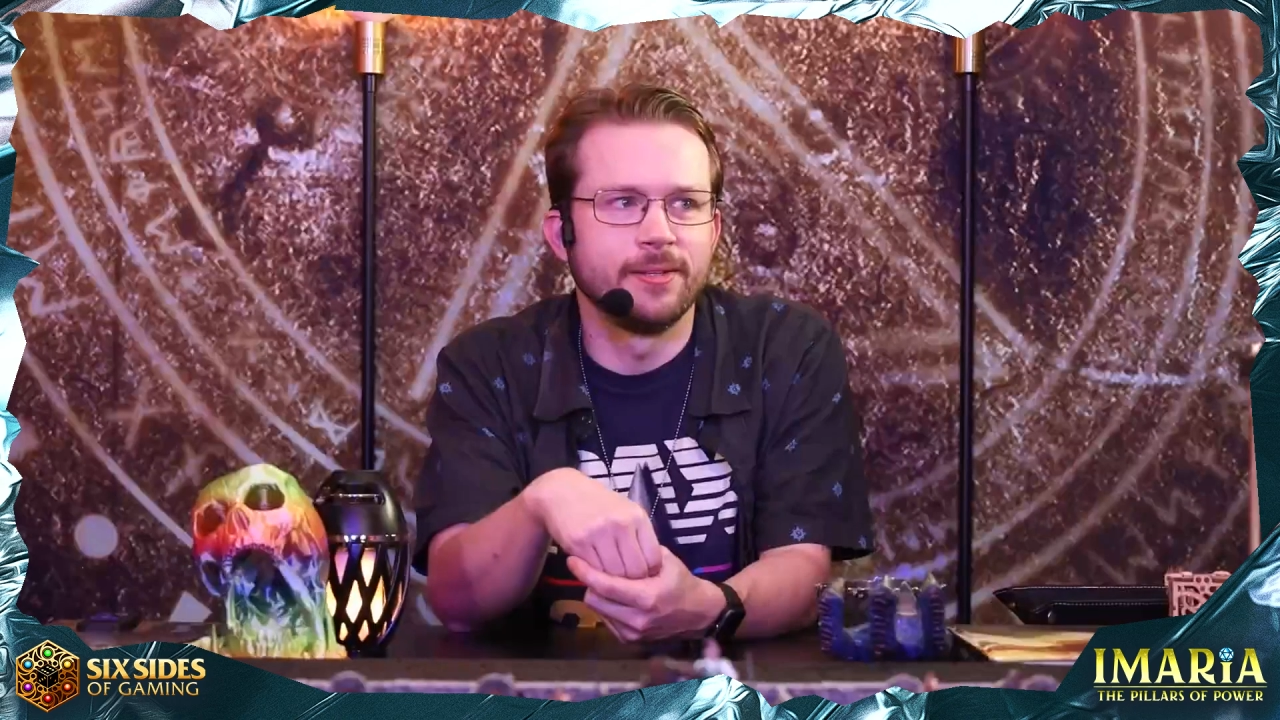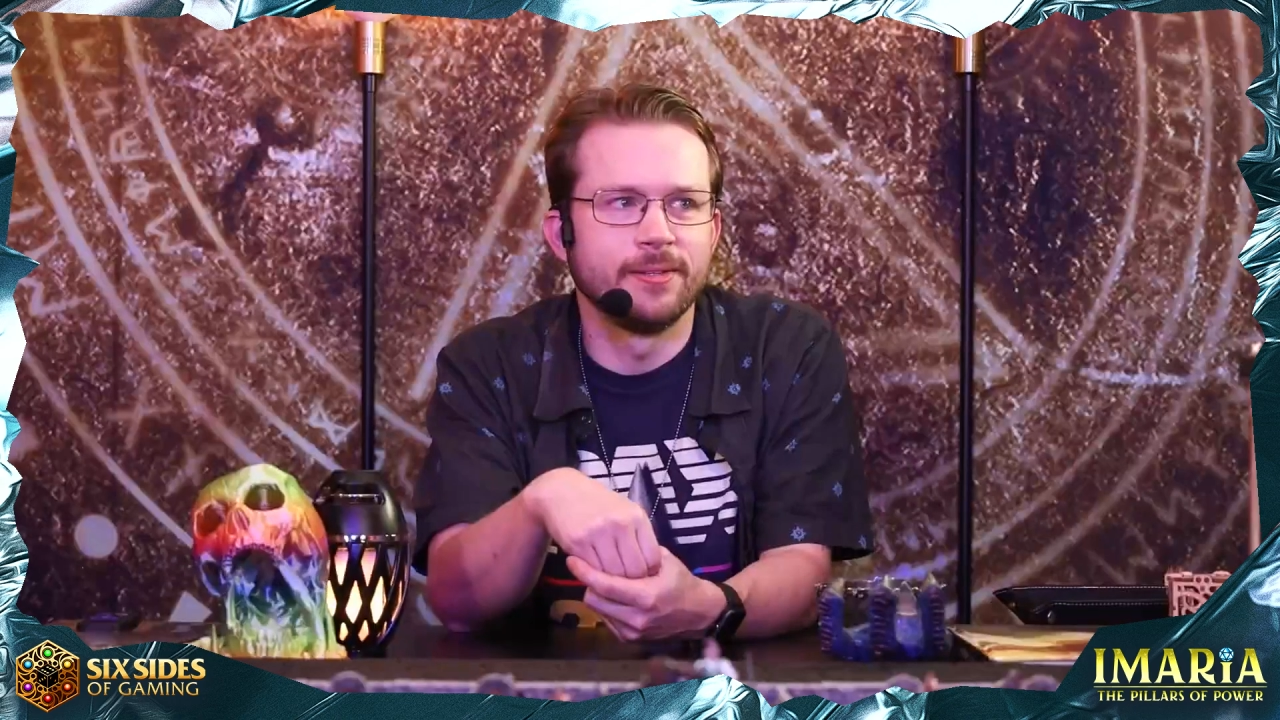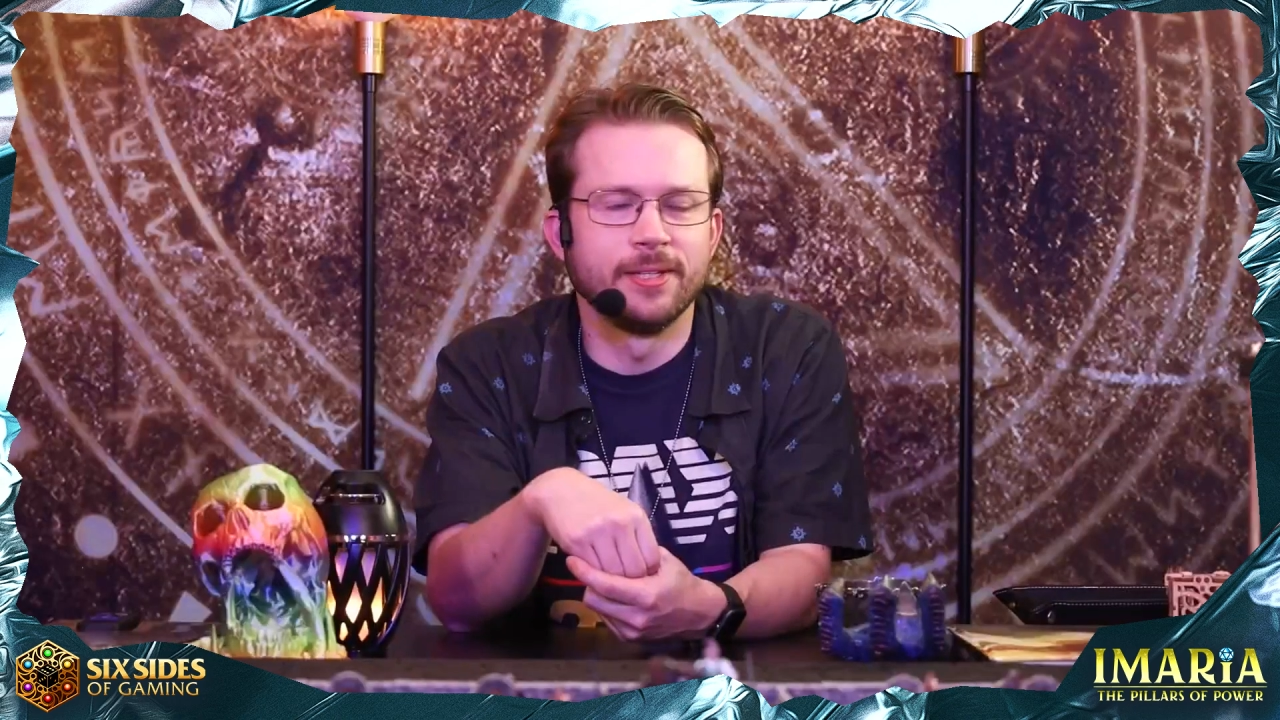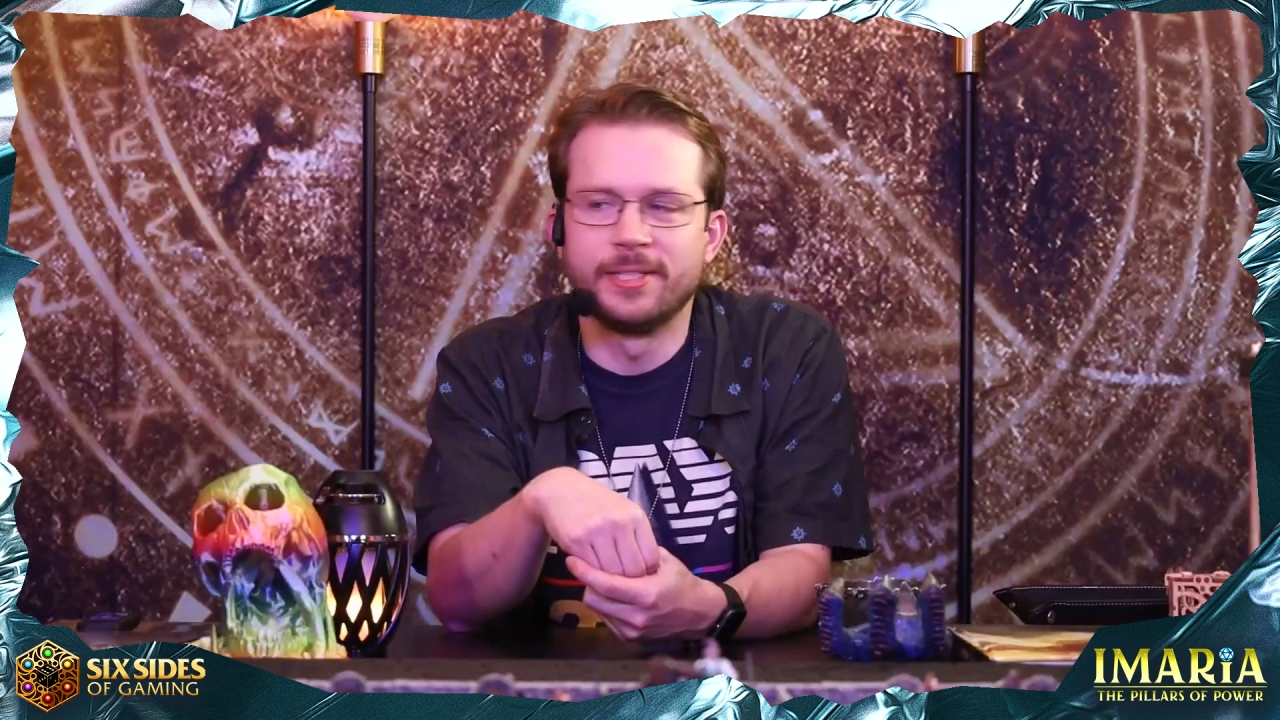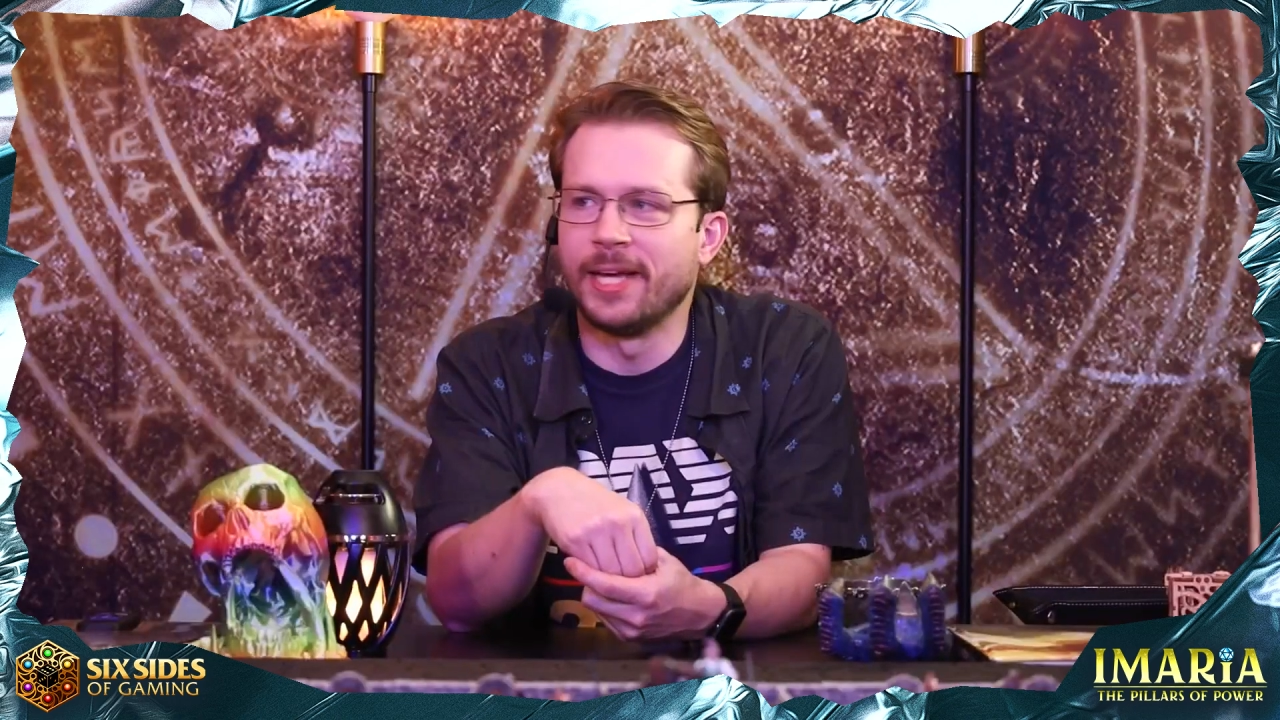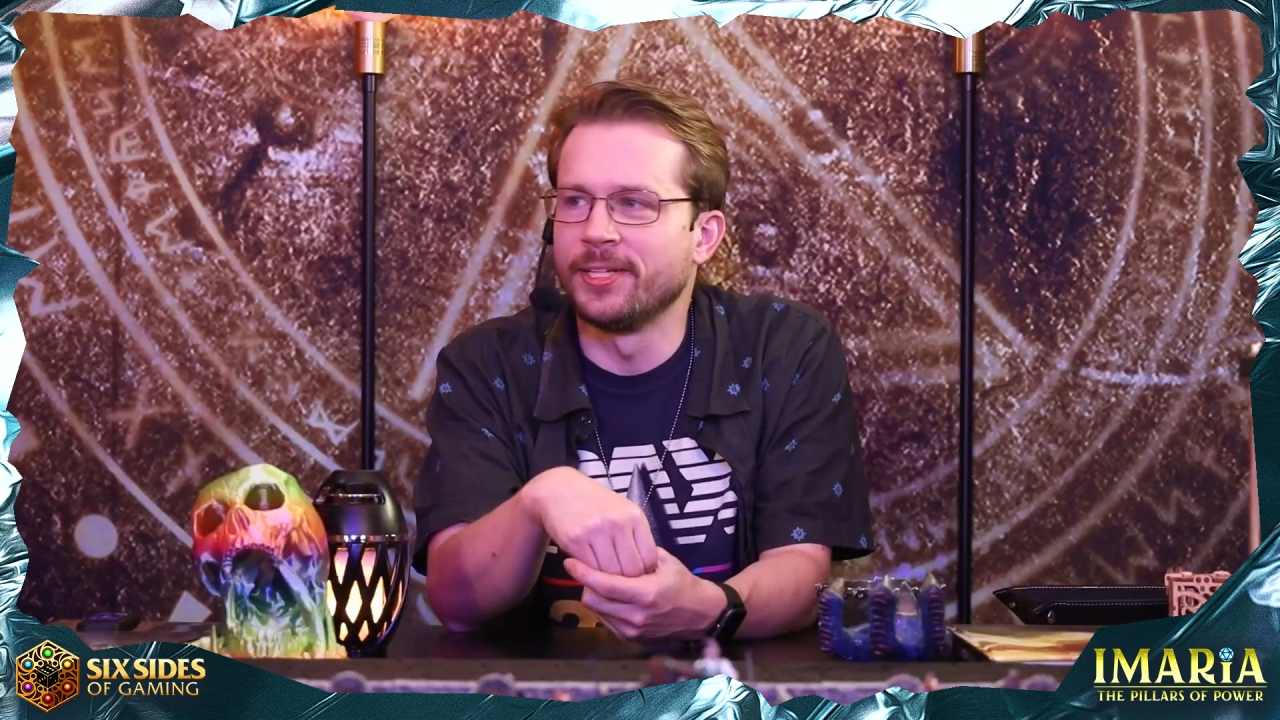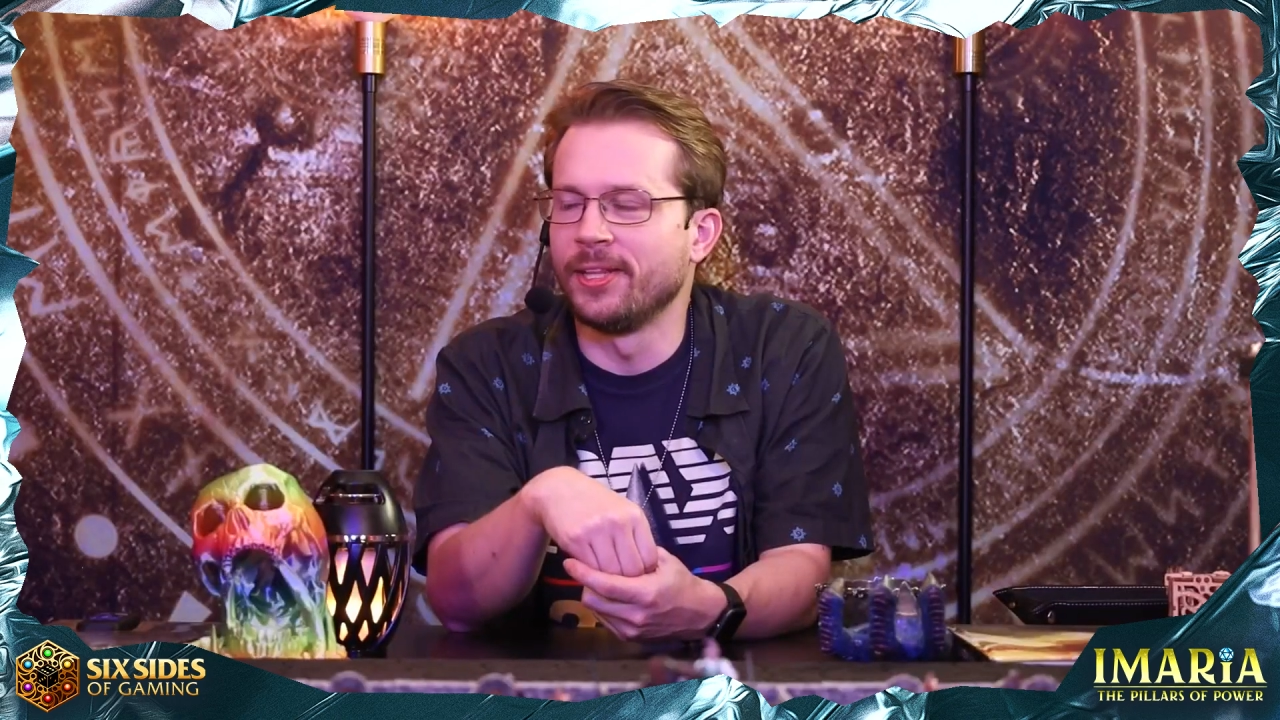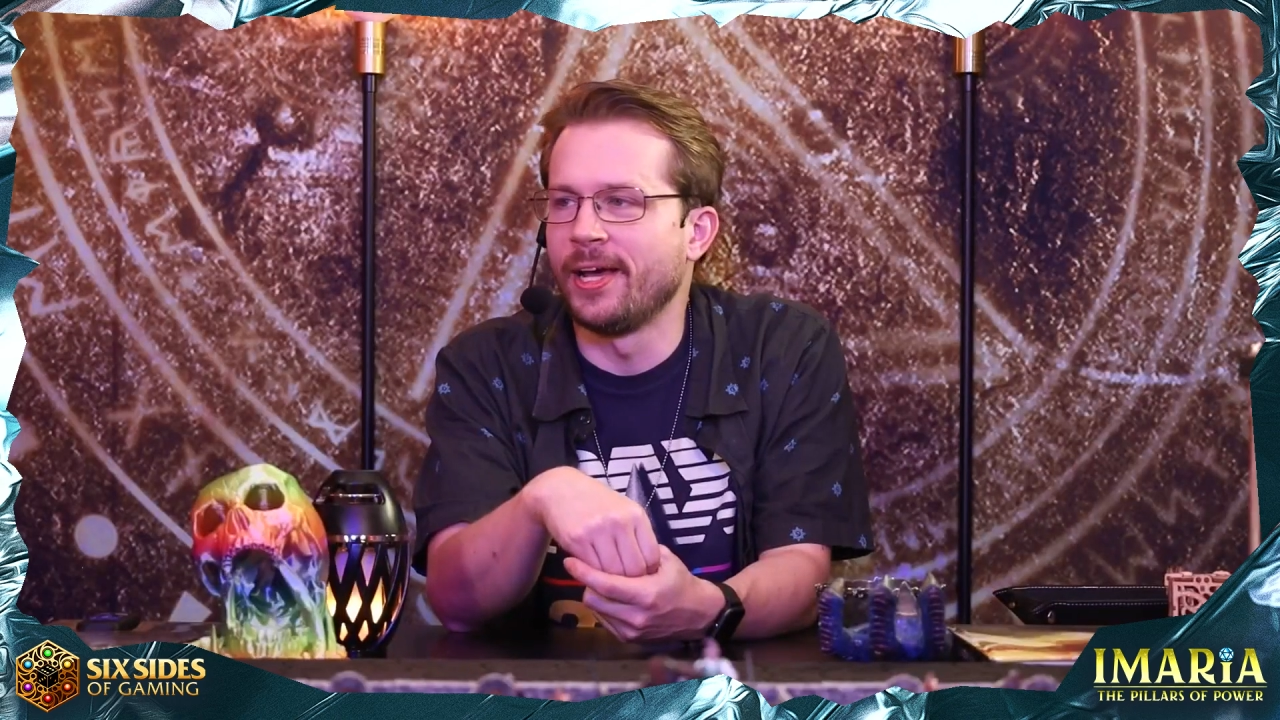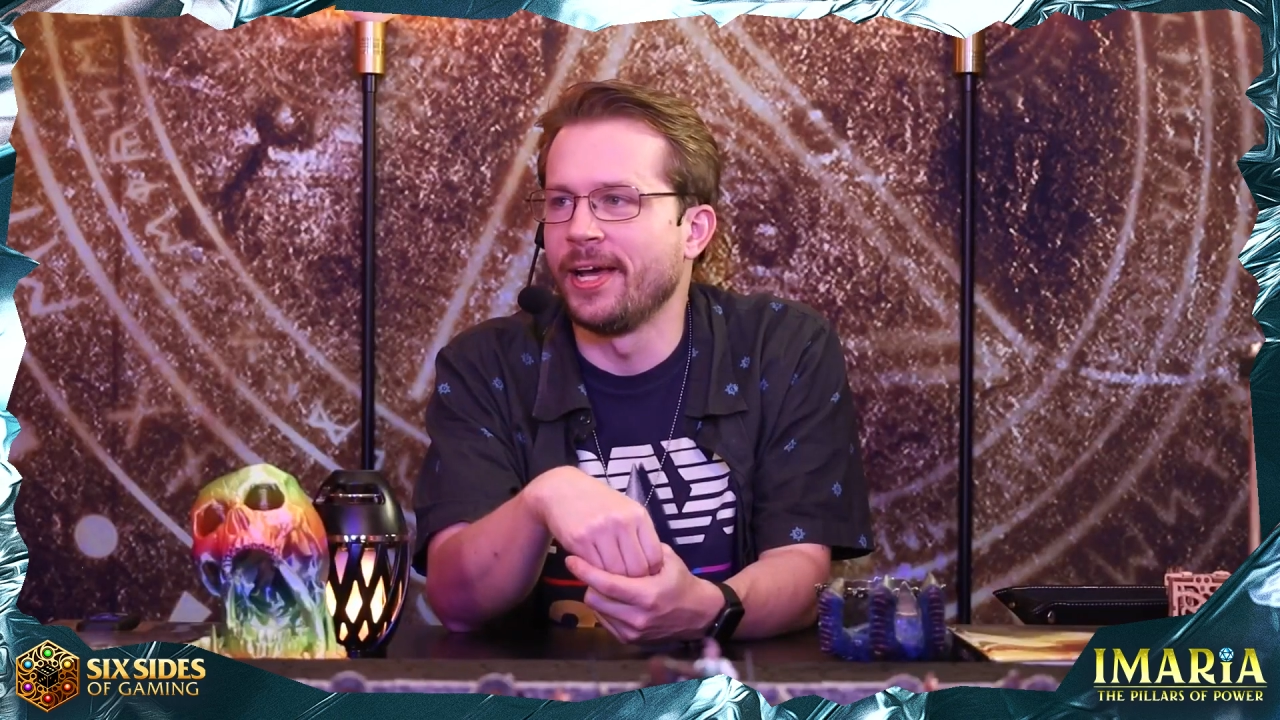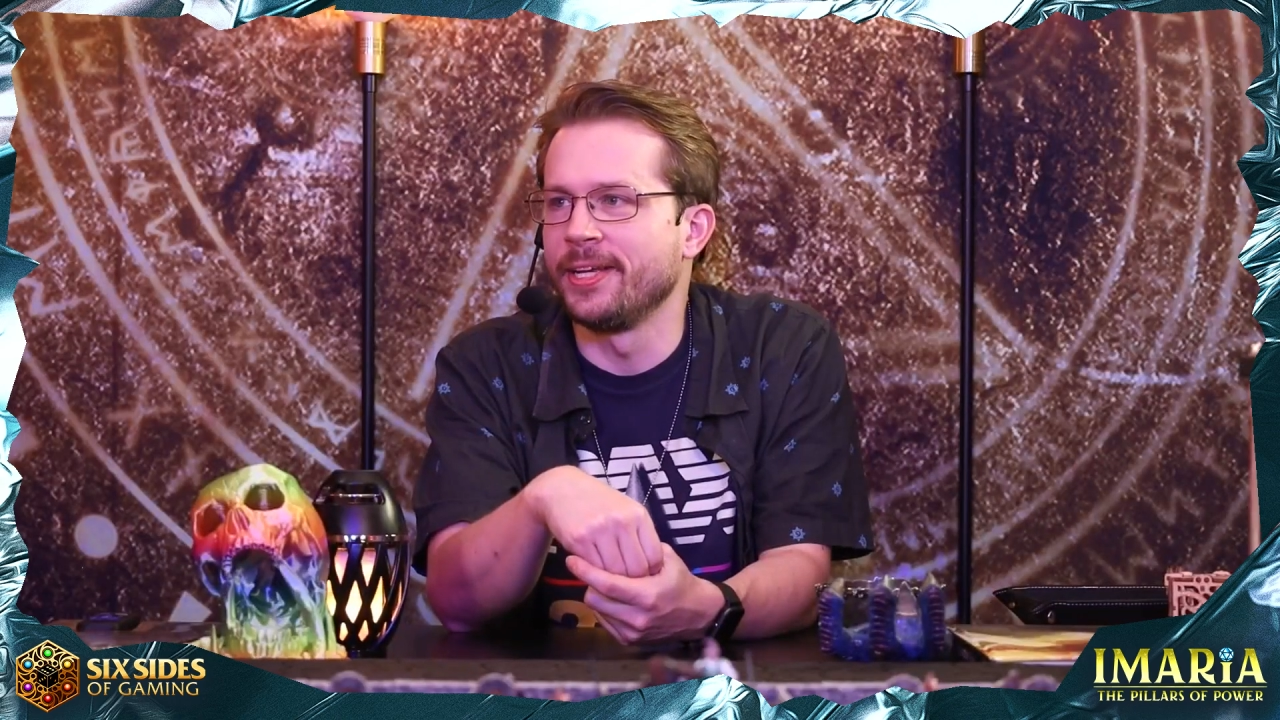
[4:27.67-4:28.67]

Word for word: the, dandelion